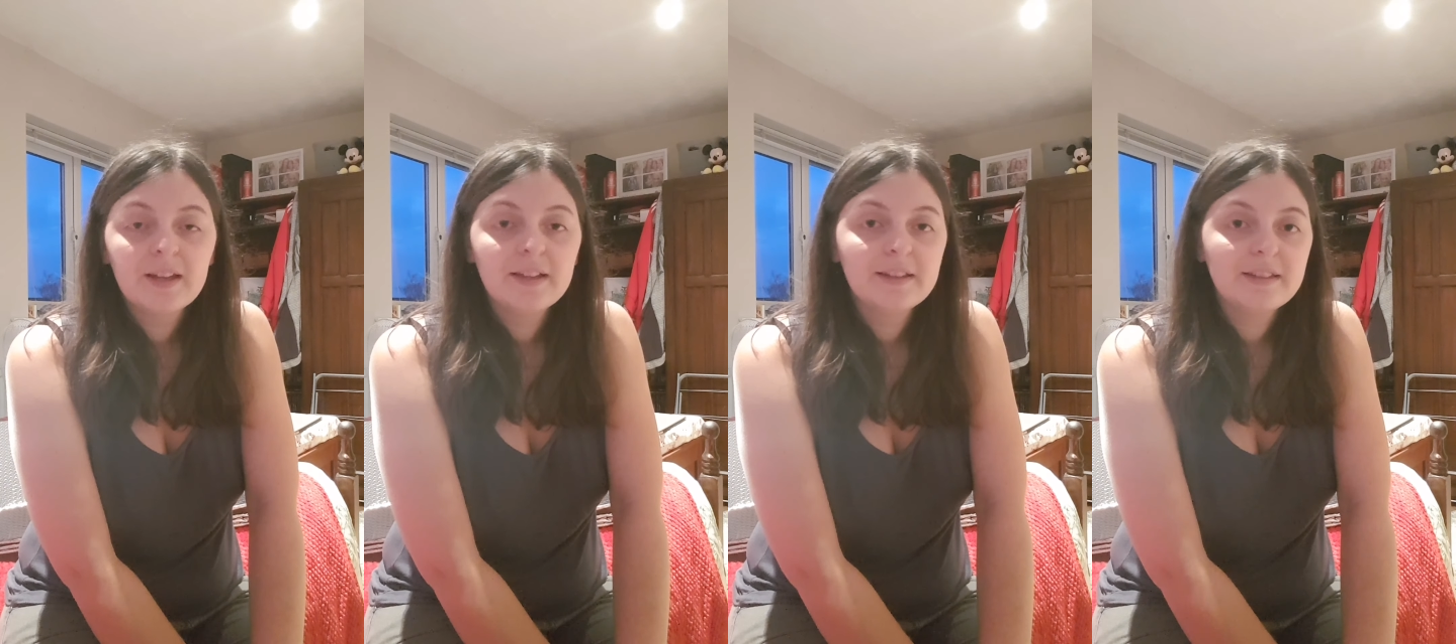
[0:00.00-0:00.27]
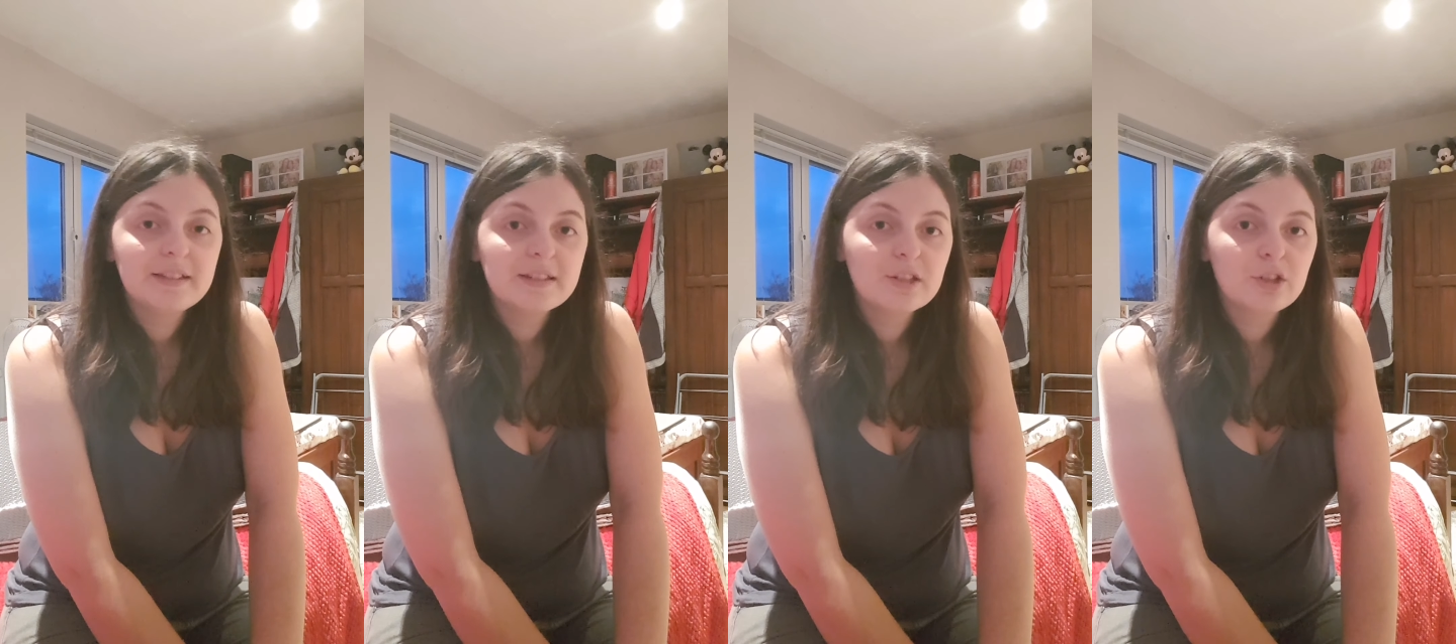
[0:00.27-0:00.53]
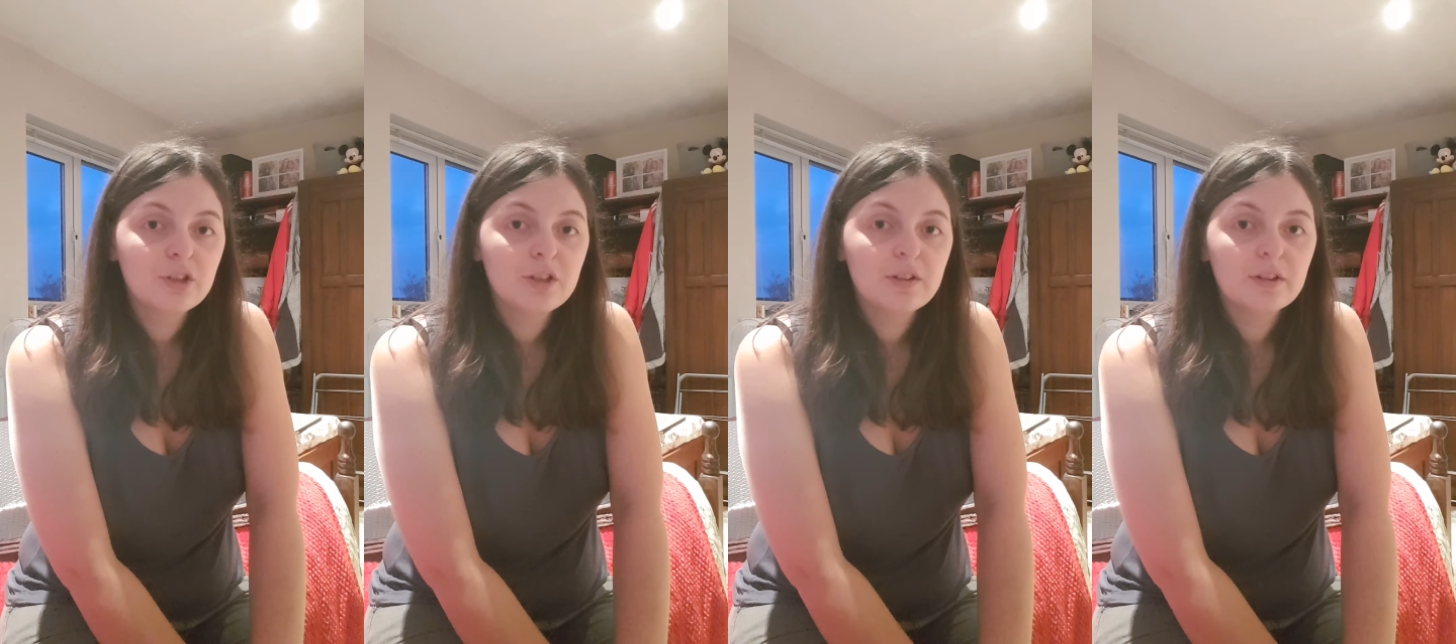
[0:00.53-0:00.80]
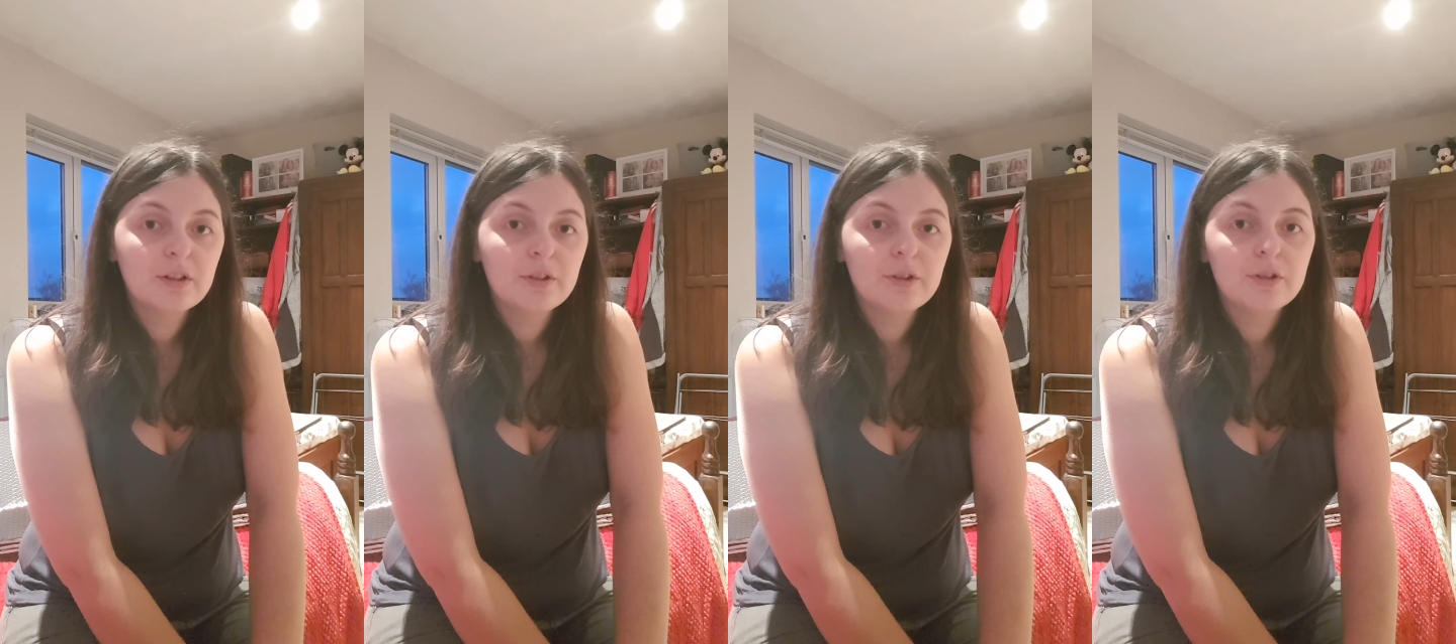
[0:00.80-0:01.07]
And this could
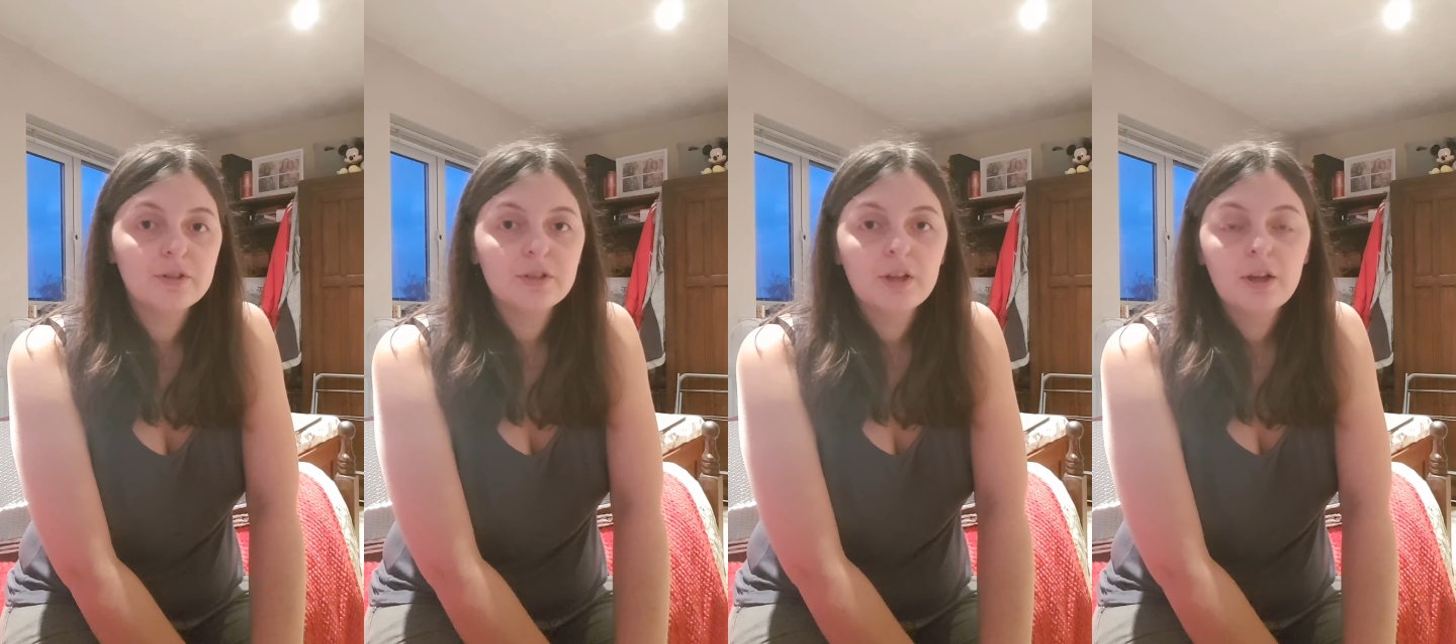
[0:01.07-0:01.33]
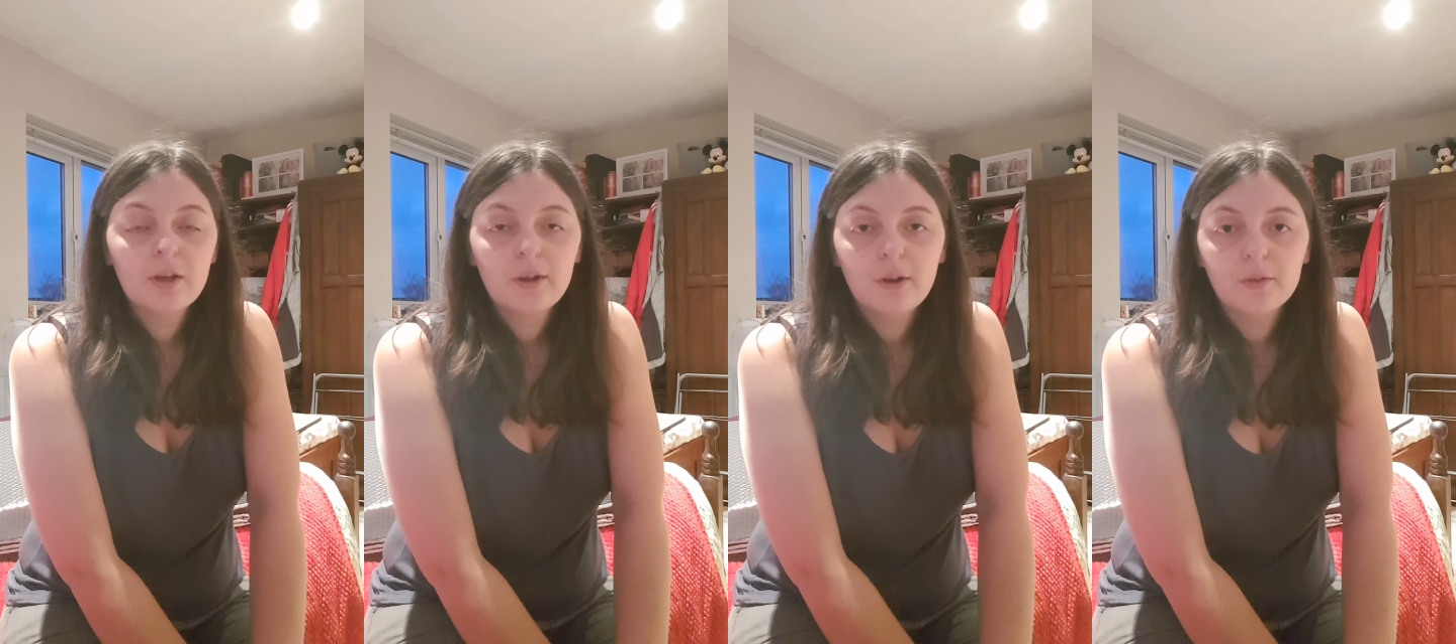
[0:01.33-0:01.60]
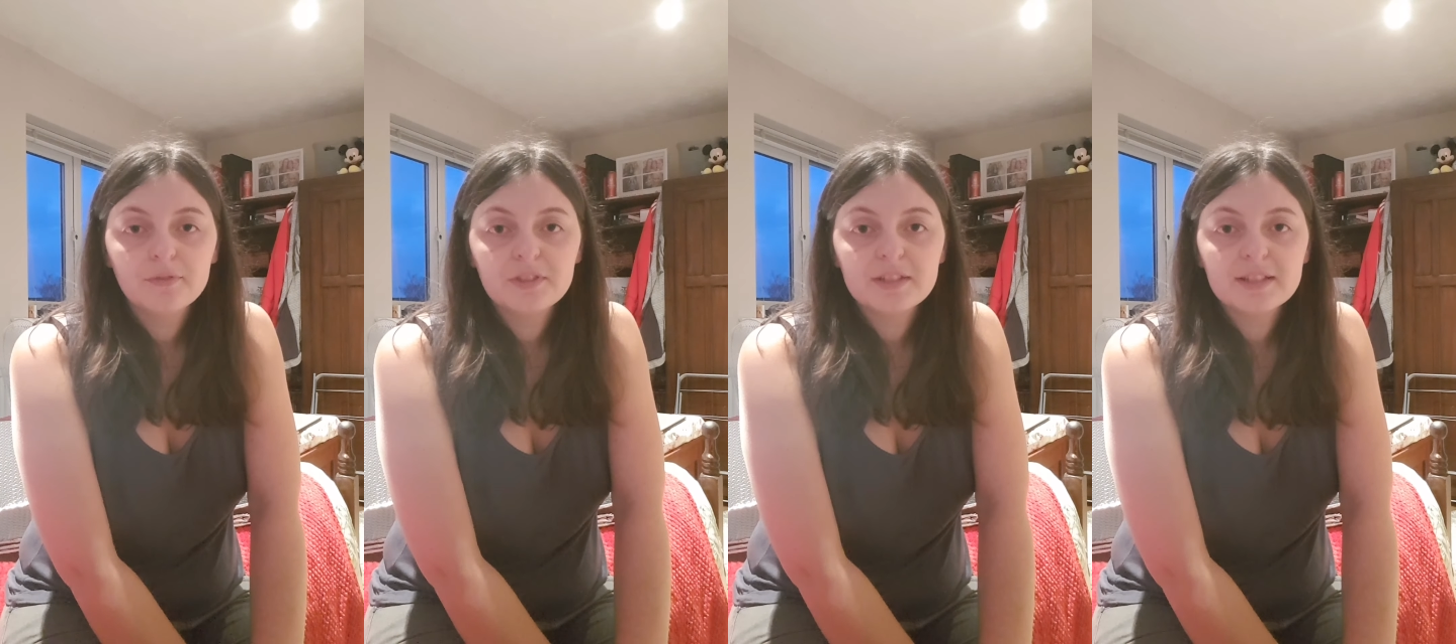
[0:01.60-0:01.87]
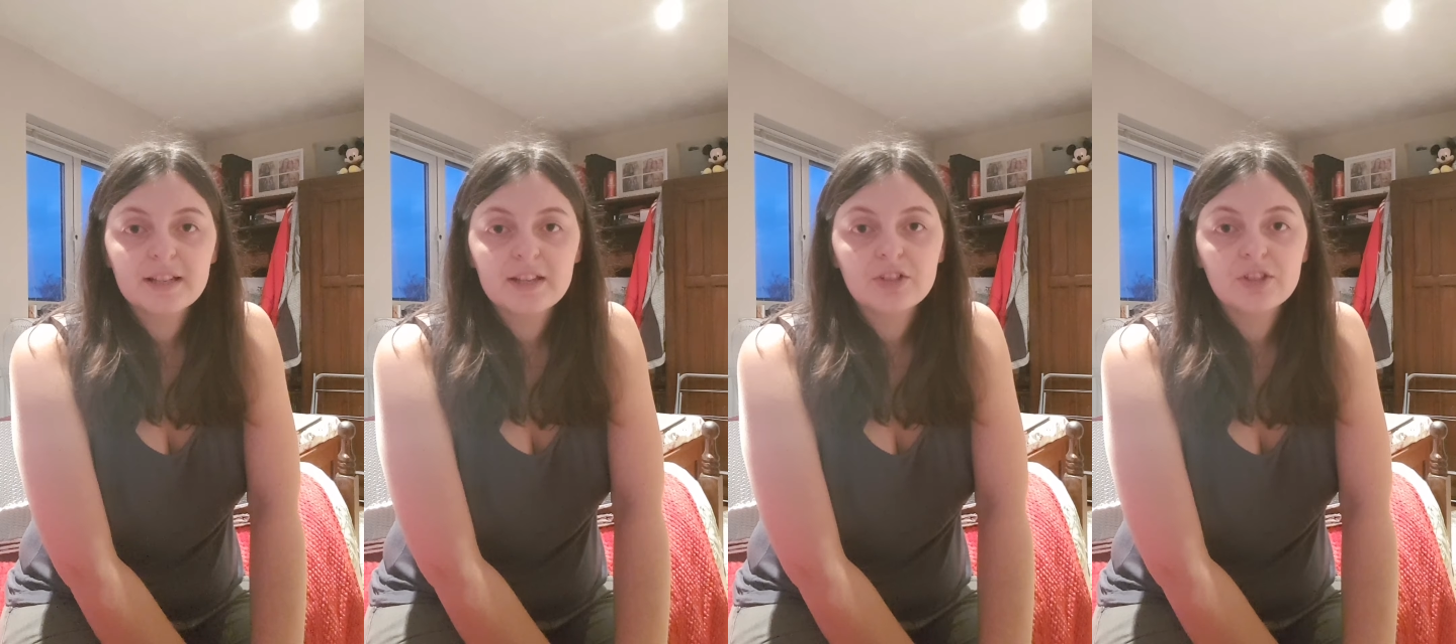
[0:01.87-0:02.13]
include loft
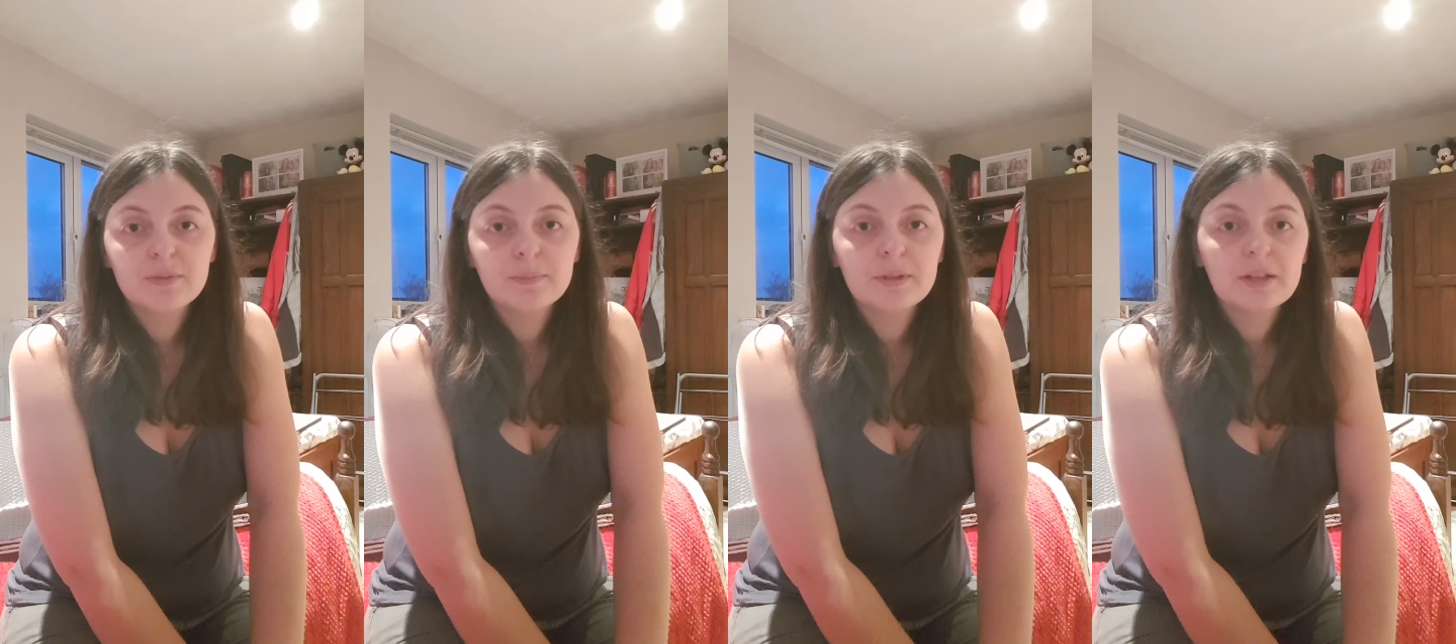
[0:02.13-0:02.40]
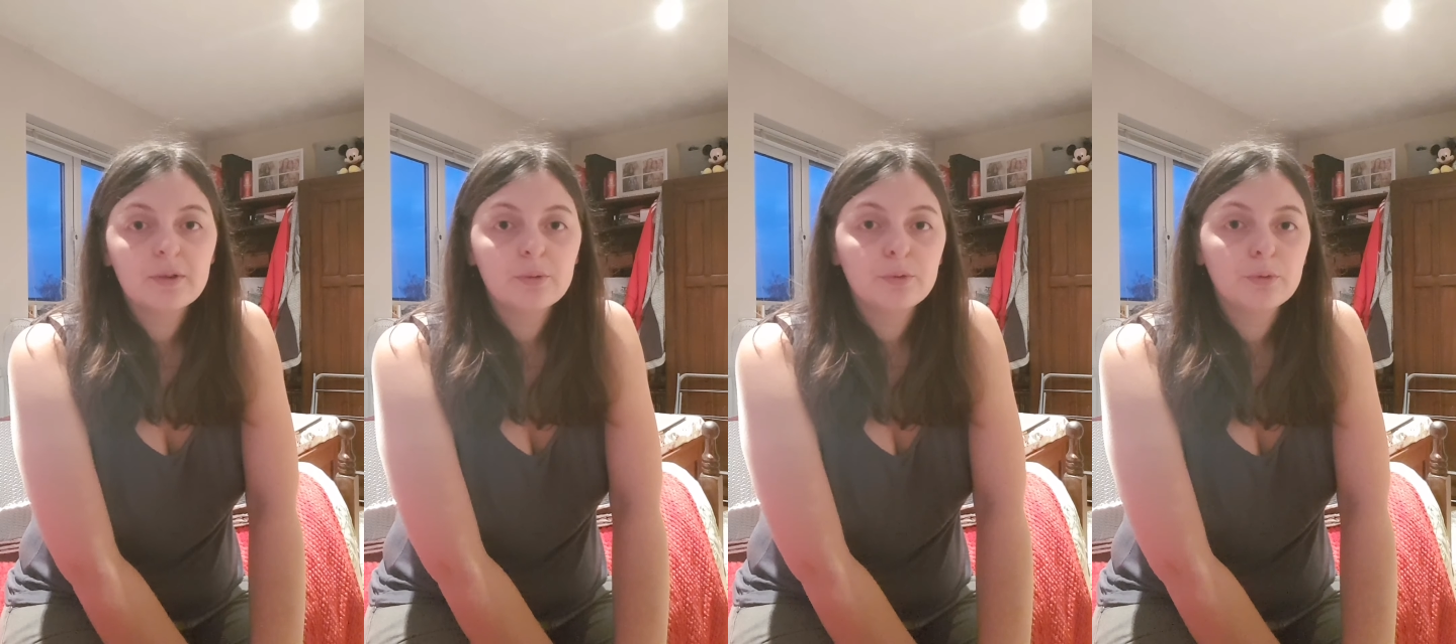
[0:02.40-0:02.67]
insulation, but it